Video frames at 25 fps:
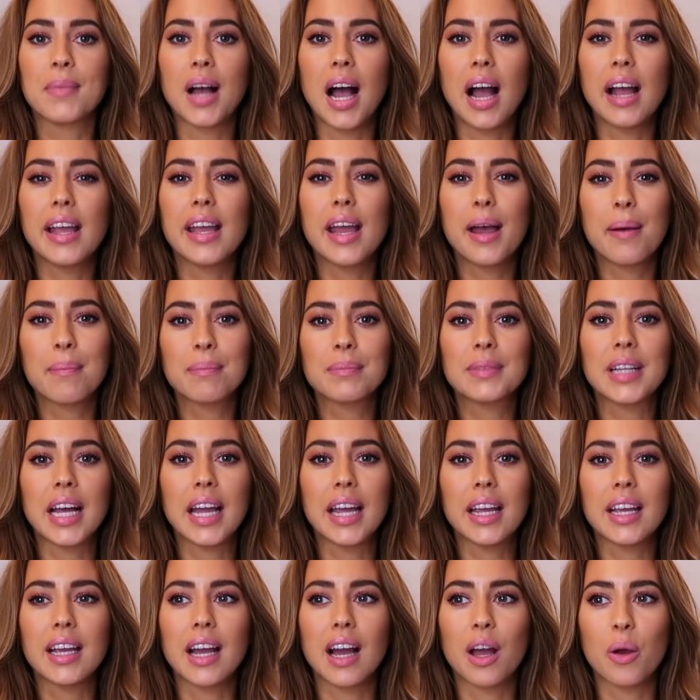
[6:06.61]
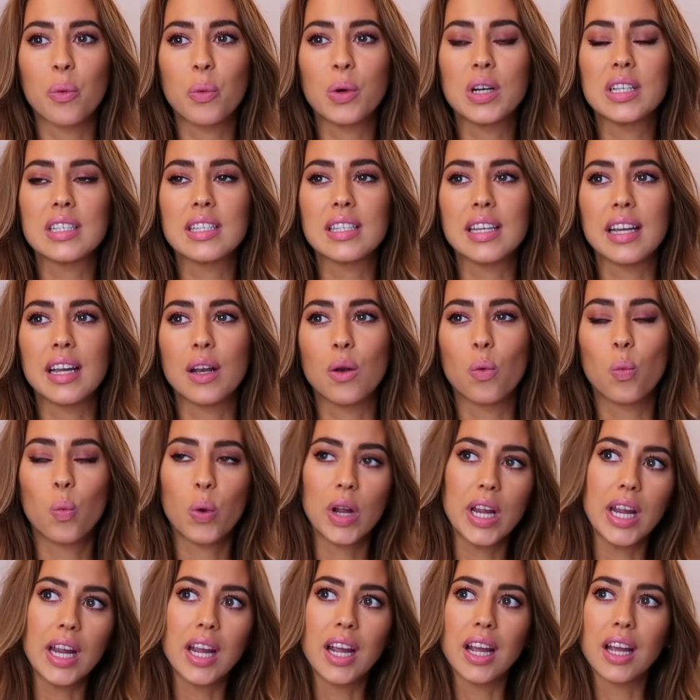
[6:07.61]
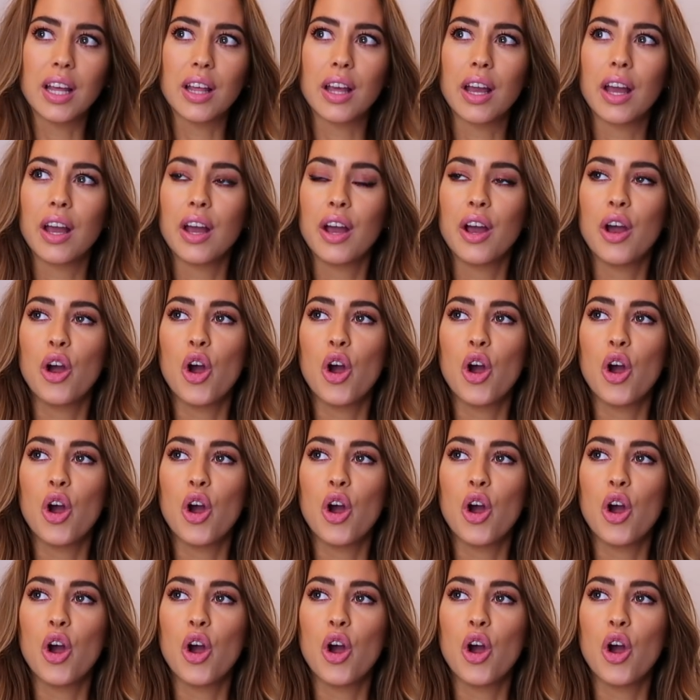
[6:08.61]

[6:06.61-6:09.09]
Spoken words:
I am like I was in week